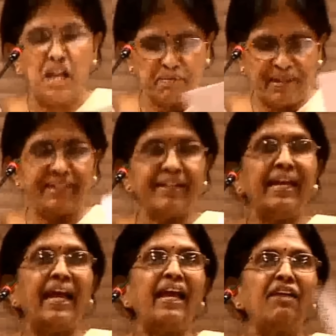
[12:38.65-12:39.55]
but
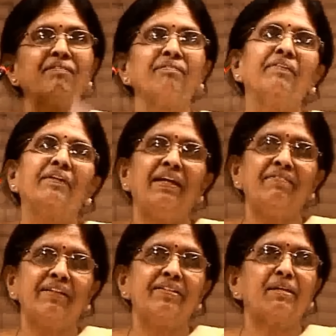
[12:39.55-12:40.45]
I have
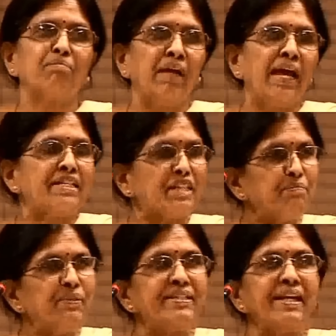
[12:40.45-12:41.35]
given some
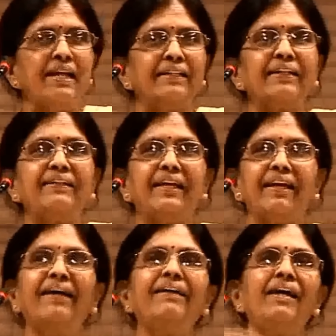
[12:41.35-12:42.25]
examples that they
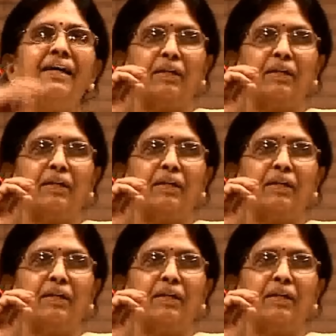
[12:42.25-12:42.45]
are